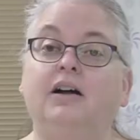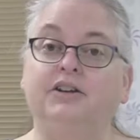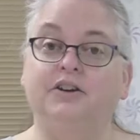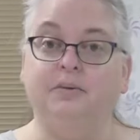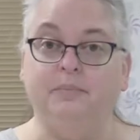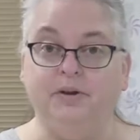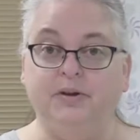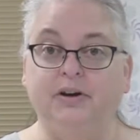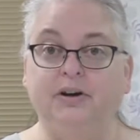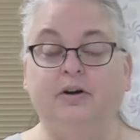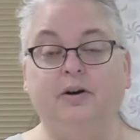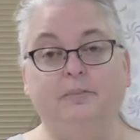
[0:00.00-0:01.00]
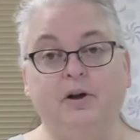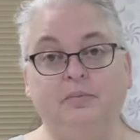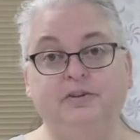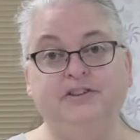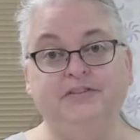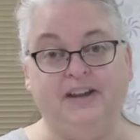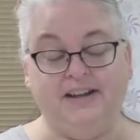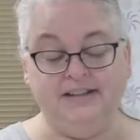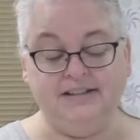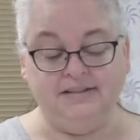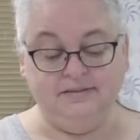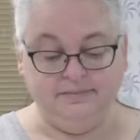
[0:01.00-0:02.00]
On your computer or mobile
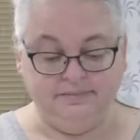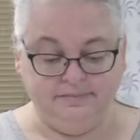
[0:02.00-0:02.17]
device.